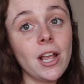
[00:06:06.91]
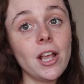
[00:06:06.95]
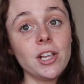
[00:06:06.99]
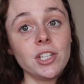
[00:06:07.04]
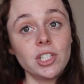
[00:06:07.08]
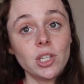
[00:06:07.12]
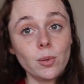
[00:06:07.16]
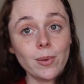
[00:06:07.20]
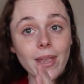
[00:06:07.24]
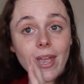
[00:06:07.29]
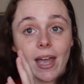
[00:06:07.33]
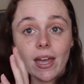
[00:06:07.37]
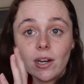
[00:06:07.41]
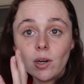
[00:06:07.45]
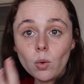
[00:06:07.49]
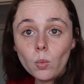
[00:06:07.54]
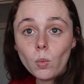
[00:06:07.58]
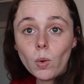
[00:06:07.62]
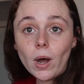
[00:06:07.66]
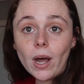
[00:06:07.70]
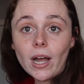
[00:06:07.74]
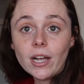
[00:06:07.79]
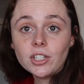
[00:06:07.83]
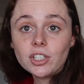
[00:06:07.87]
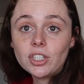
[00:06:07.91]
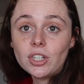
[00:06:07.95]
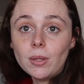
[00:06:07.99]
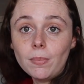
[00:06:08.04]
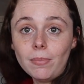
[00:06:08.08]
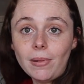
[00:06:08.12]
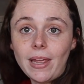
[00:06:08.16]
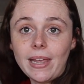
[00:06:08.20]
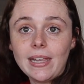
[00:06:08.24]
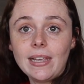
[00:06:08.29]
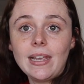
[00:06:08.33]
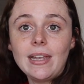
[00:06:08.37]
So we had to wash the
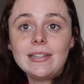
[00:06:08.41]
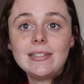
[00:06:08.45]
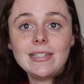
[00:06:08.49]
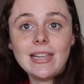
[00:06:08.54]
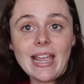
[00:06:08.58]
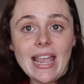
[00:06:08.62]
blankets